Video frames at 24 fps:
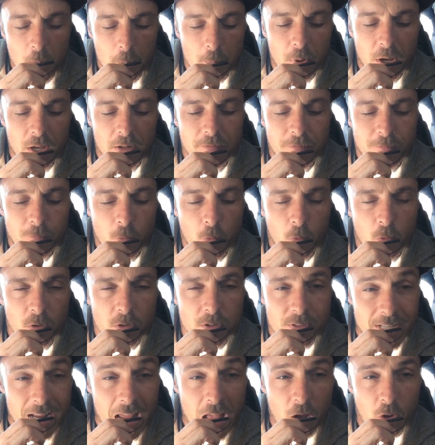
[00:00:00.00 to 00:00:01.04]
But for
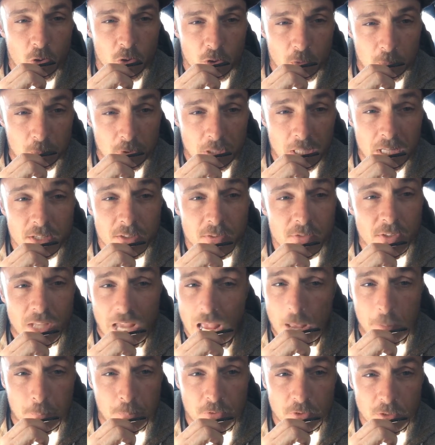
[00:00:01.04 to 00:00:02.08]
down or place,
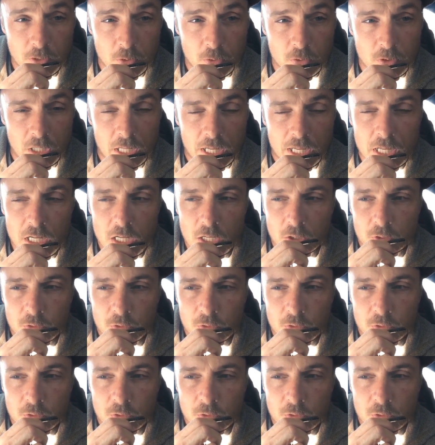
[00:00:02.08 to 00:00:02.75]
absolutely.